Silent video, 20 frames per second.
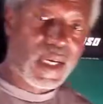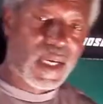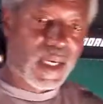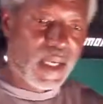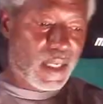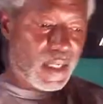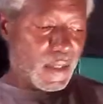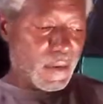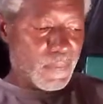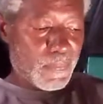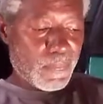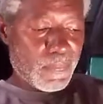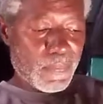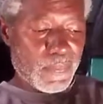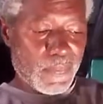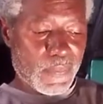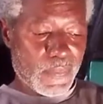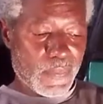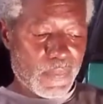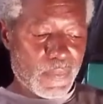the
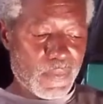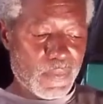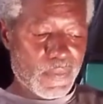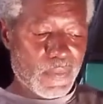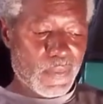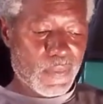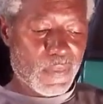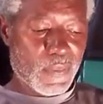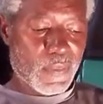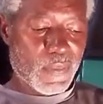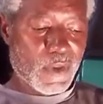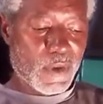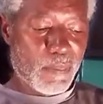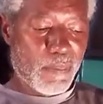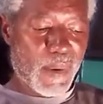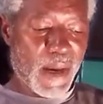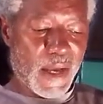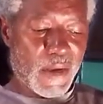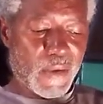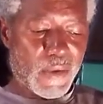
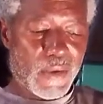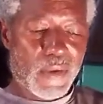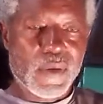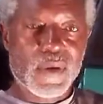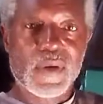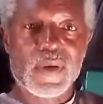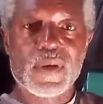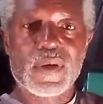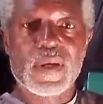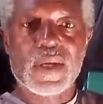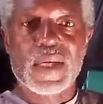better